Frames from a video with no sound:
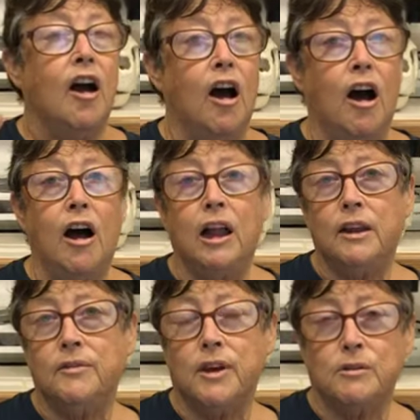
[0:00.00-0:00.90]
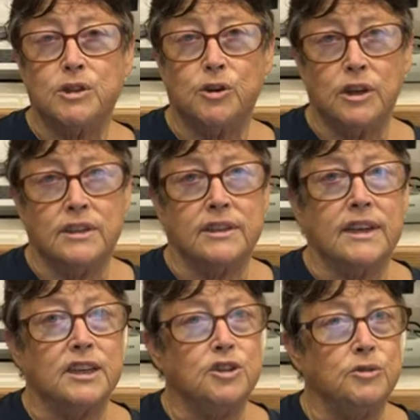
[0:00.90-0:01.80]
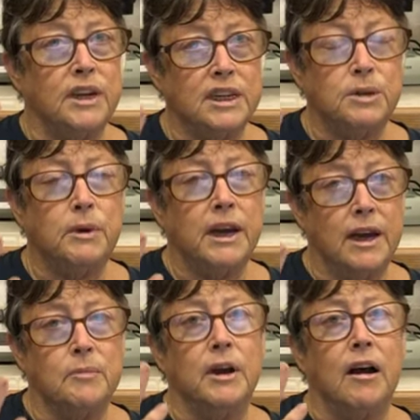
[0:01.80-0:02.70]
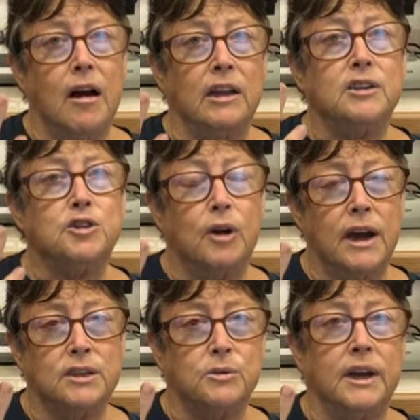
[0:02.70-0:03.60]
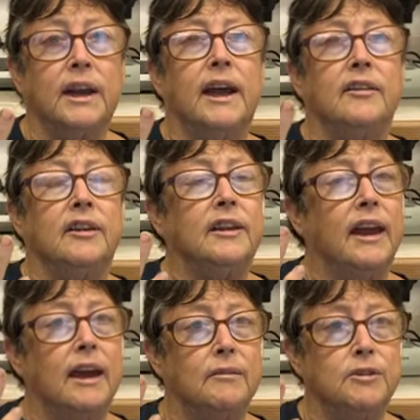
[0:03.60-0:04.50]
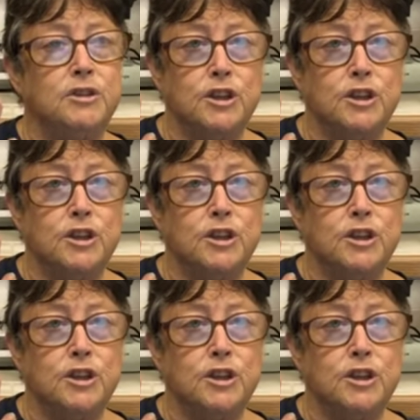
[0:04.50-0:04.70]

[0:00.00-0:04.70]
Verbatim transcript: all of those courses that you need to become a college graduate and that they have you